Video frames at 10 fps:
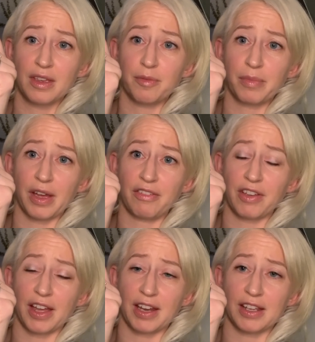but I've
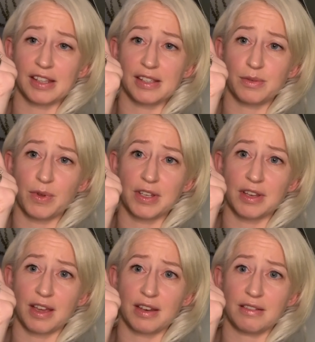got to get this one
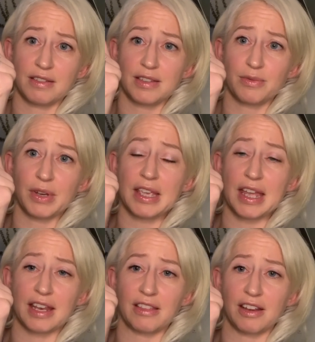done. So we're
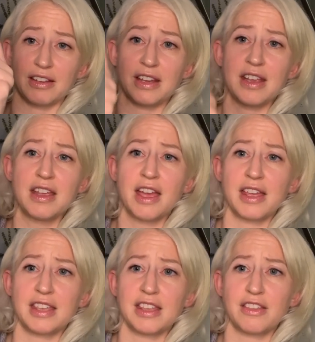getting there. And I
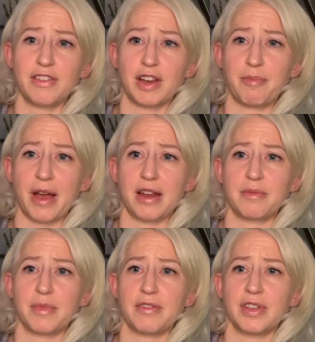think the very bottom
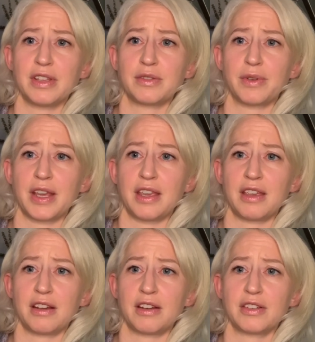of it is right
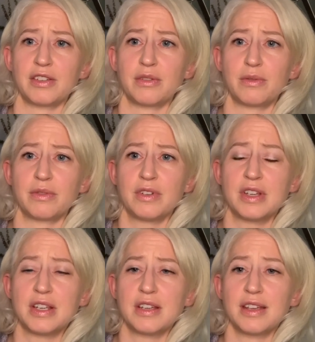here. So
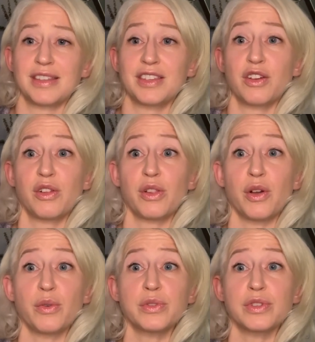it's
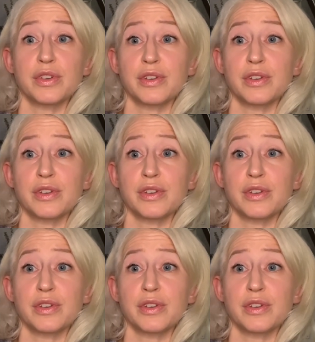closer,